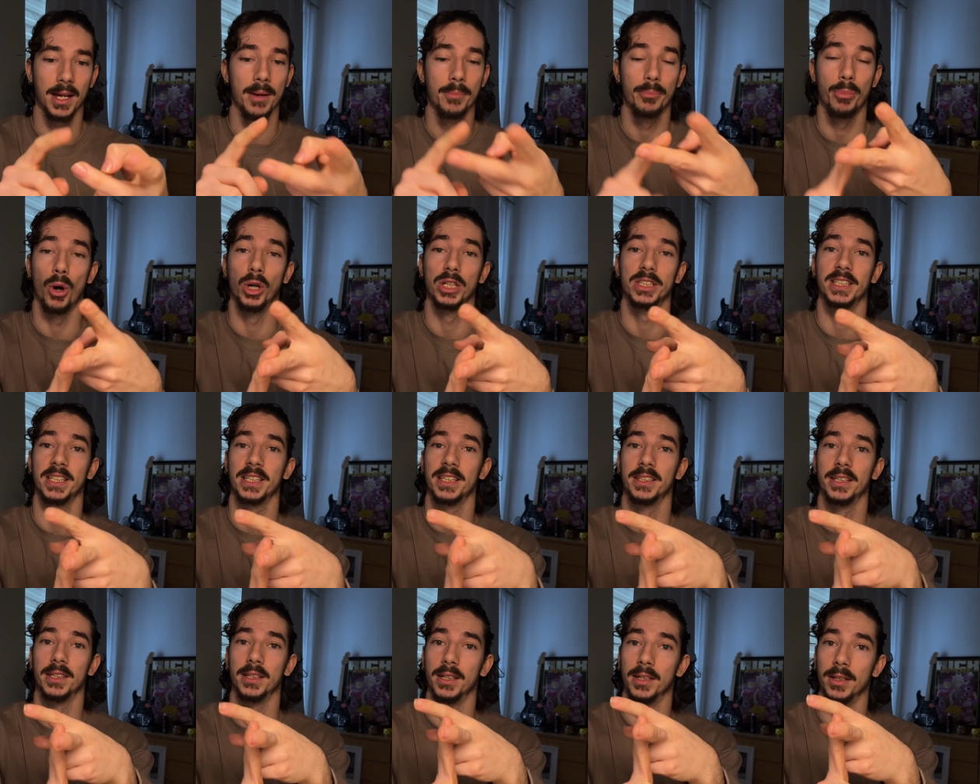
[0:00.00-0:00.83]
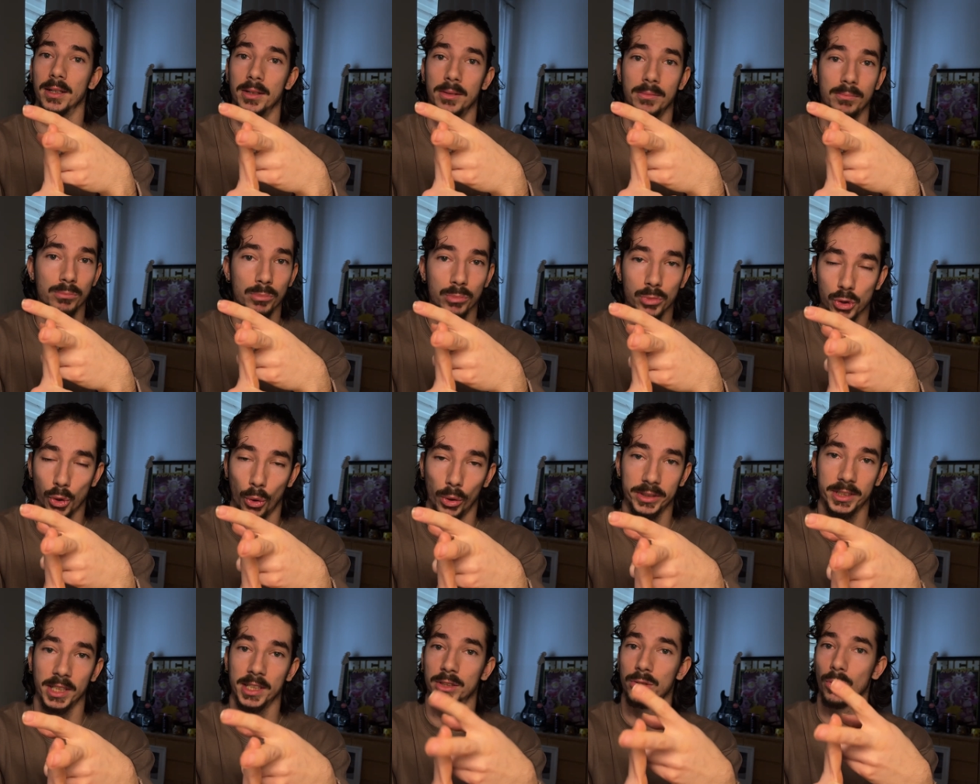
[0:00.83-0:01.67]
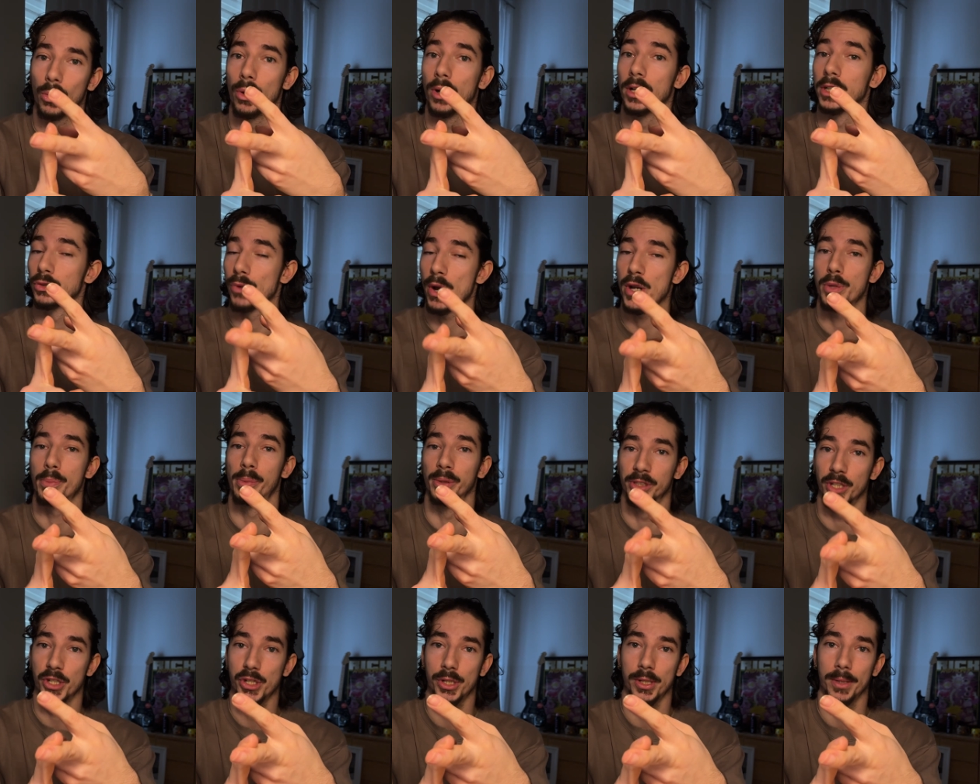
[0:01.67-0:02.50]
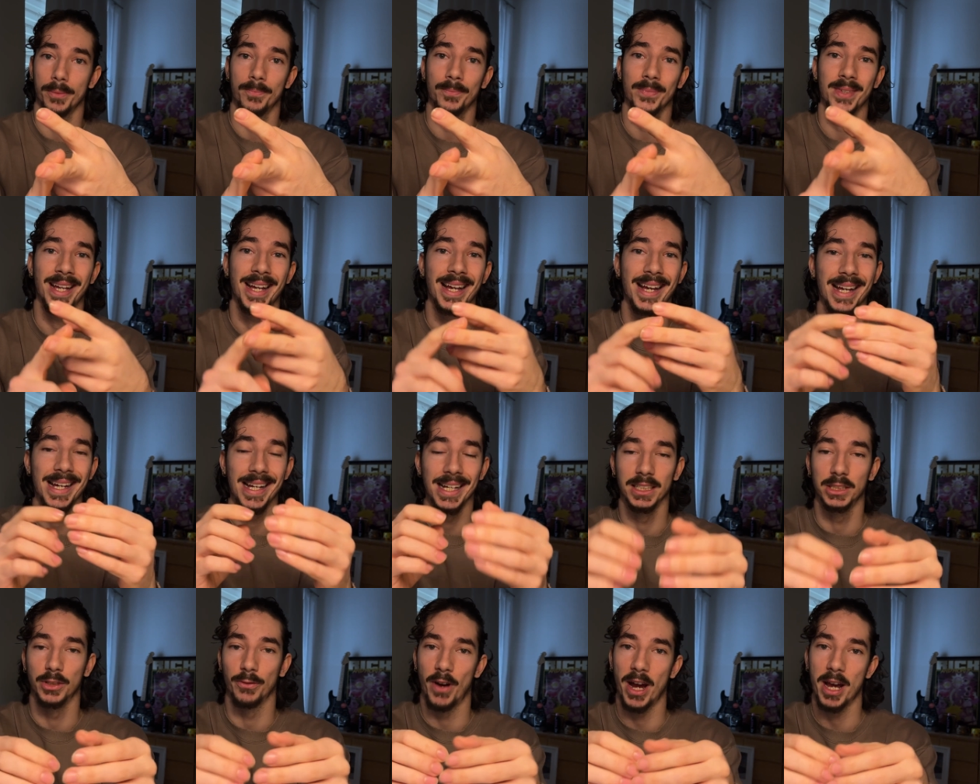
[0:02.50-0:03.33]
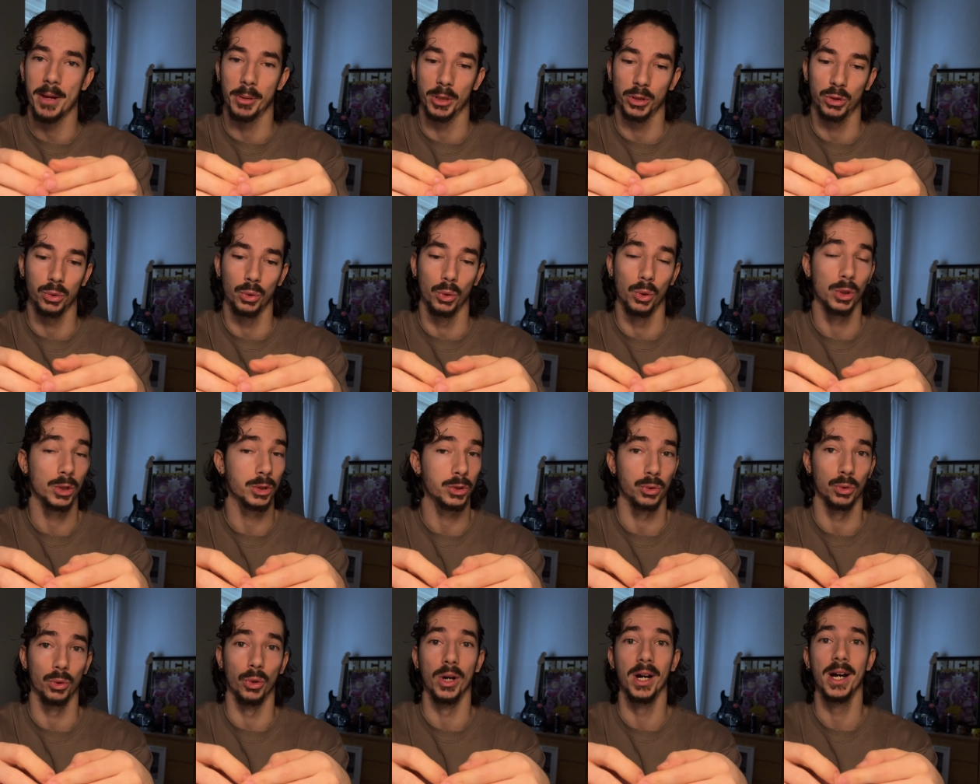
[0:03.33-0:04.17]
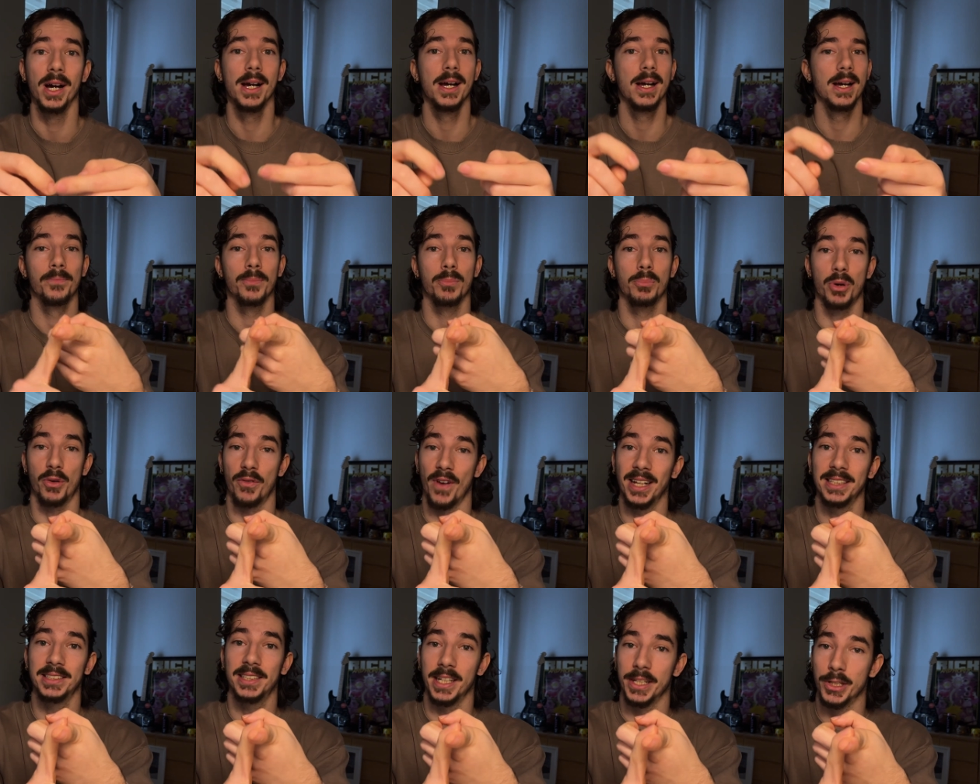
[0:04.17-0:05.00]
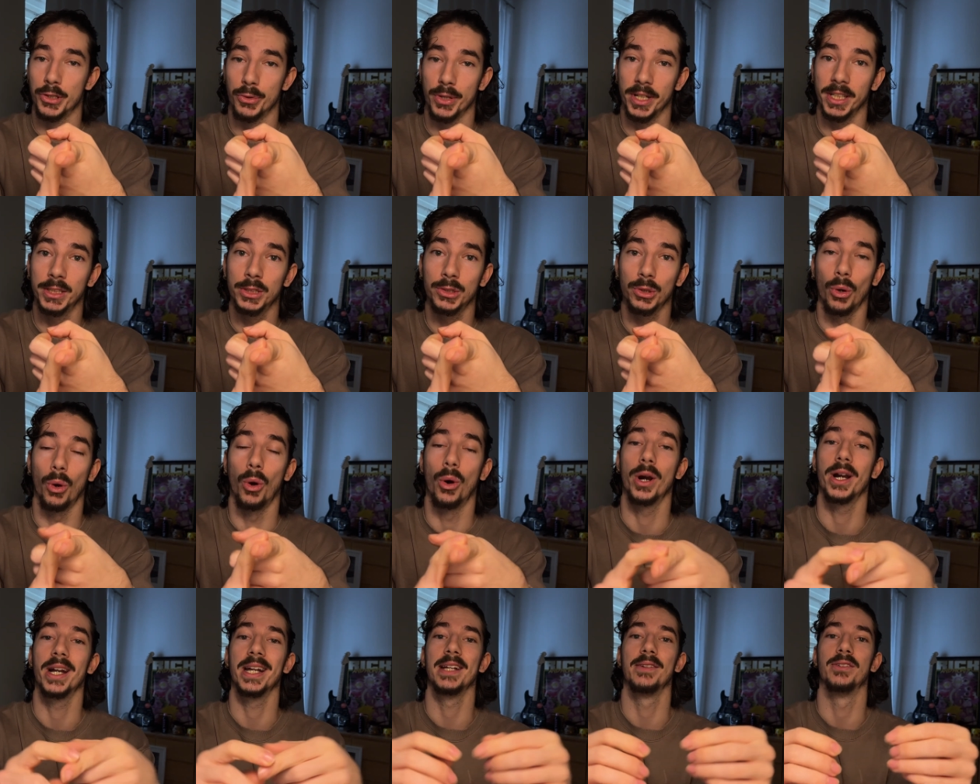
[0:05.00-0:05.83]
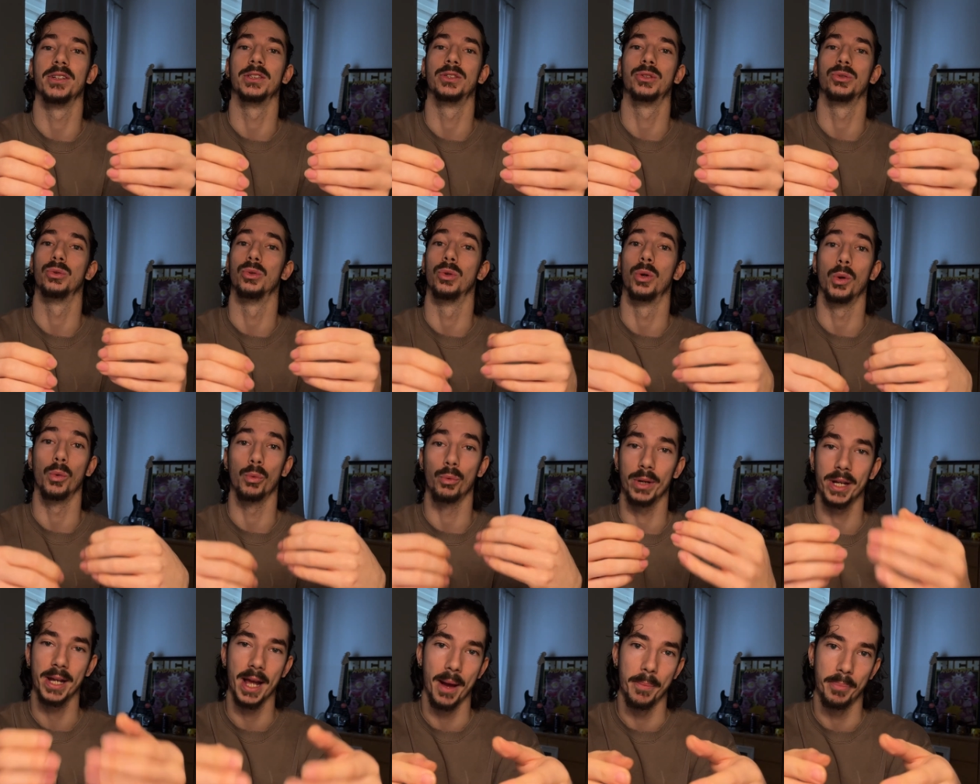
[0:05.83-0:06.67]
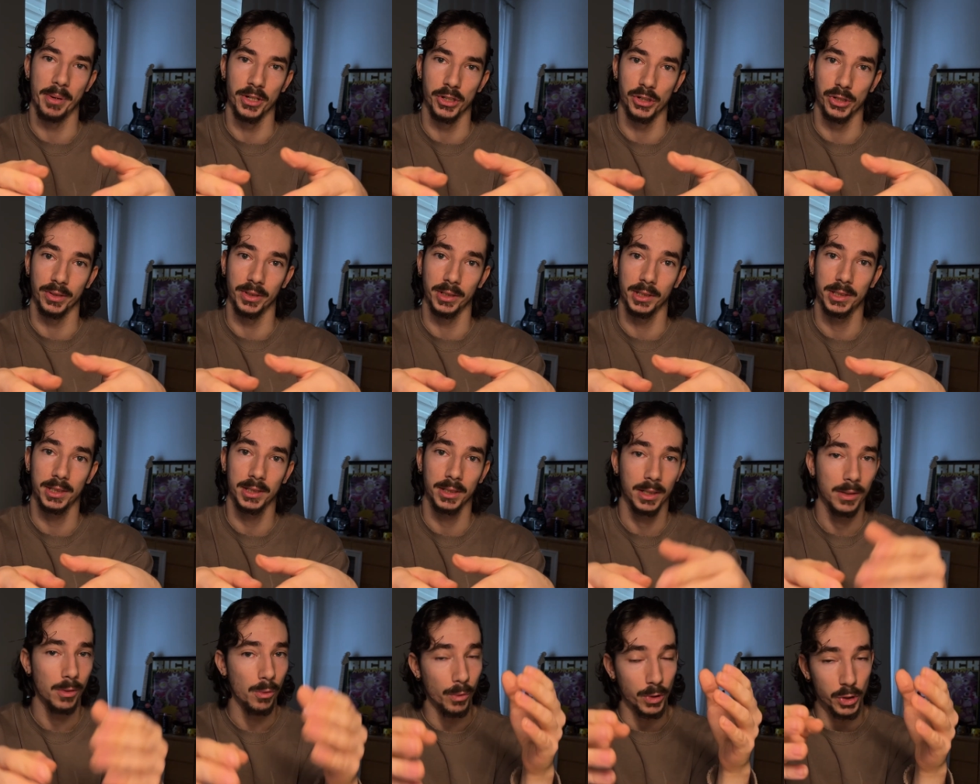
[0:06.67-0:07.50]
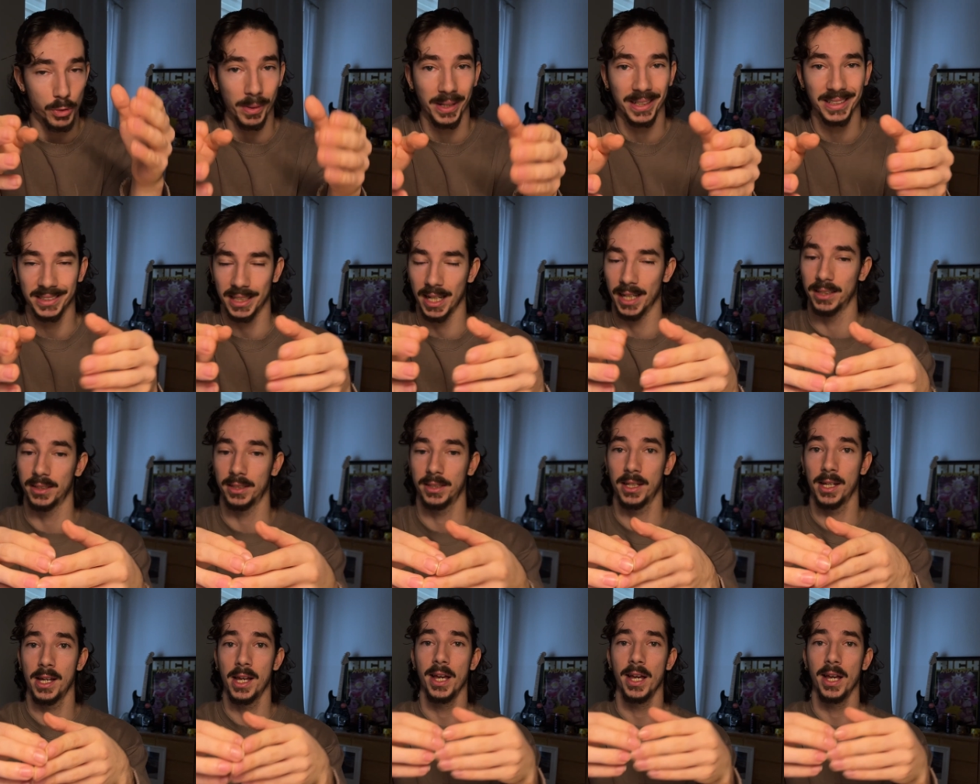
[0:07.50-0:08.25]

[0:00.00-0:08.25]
pausing in the shortened or stretch position is a viable tool to prevent injuries or even to rehab injuries which means that